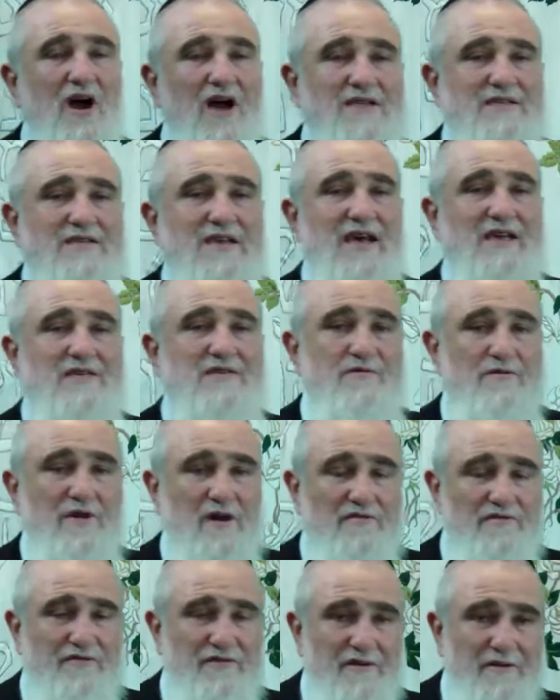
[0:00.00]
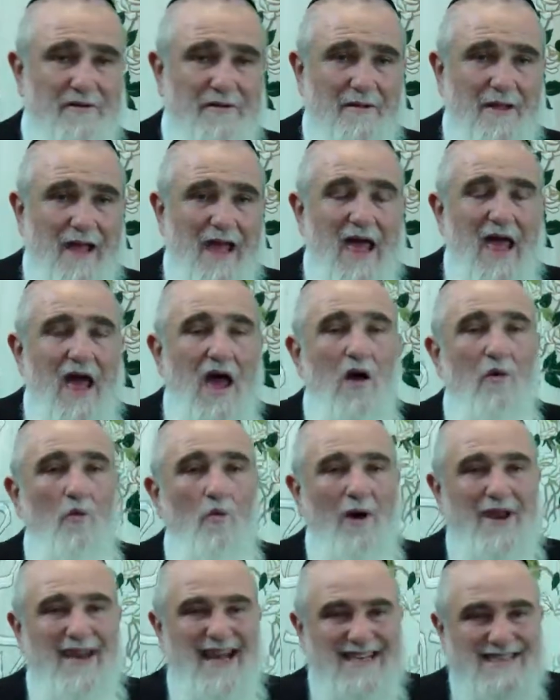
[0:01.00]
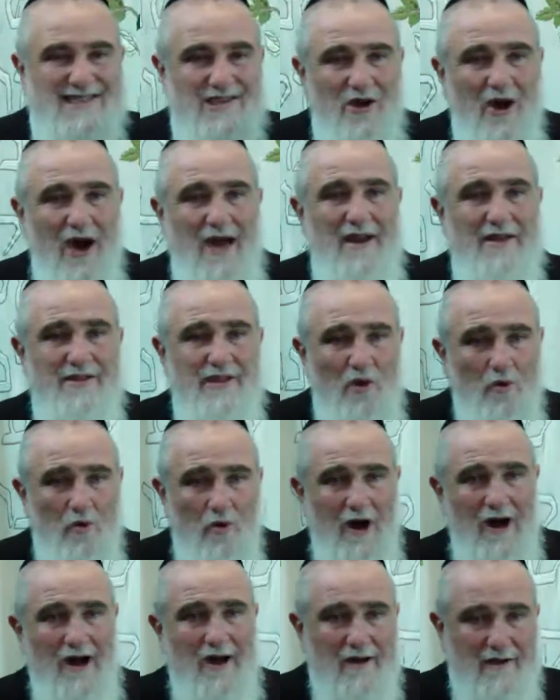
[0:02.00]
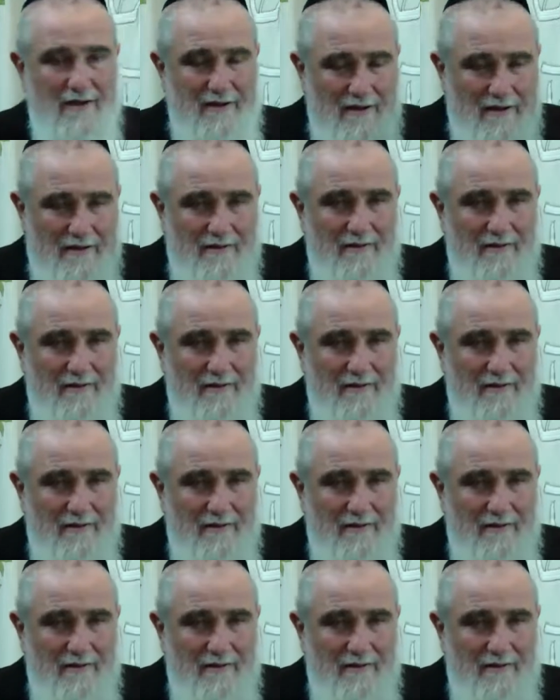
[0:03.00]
on Tezvav. When they started the work